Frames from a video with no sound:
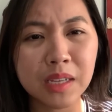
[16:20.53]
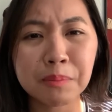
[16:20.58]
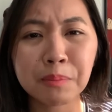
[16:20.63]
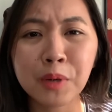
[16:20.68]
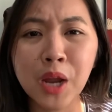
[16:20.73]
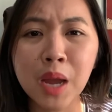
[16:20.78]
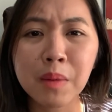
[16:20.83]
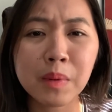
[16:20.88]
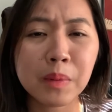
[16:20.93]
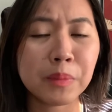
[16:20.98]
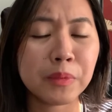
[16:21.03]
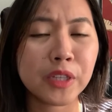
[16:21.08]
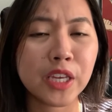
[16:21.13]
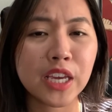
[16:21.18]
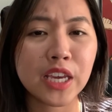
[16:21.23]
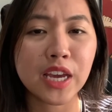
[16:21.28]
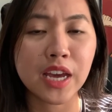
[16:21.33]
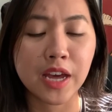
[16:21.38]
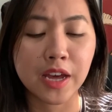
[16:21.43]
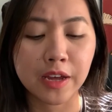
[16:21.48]

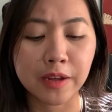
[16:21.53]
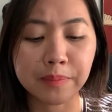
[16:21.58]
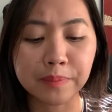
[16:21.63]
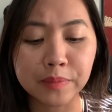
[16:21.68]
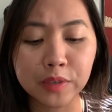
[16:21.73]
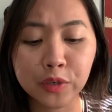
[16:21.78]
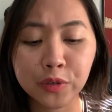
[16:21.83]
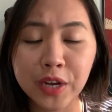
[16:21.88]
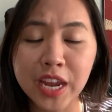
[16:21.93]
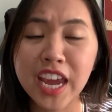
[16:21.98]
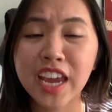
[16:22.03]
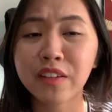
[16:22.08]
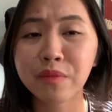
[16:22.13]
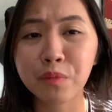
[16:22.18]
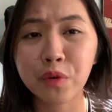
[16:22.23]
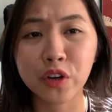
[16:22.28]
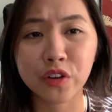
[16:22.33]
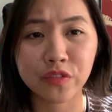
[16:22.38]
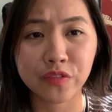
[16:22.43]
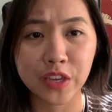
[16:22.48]
probably create
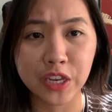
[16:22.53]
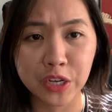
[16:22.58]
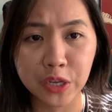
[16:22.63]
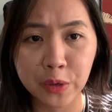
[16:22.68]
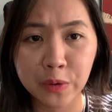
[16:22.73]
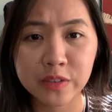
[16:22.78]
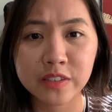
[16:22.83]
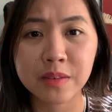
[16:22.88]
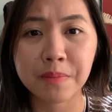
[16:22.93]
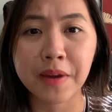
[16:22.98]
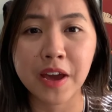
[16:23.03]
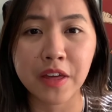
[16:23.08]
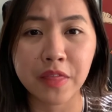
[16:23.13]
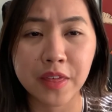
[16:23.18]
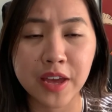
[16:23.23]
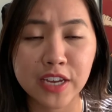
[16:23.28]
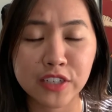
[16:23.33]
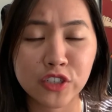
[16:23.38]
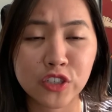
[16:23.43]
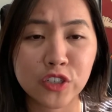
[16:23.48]
more videos about
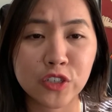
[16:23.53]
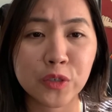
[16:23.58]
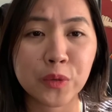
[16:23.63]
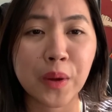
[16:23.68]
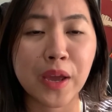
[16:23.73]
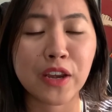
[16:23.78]
that too.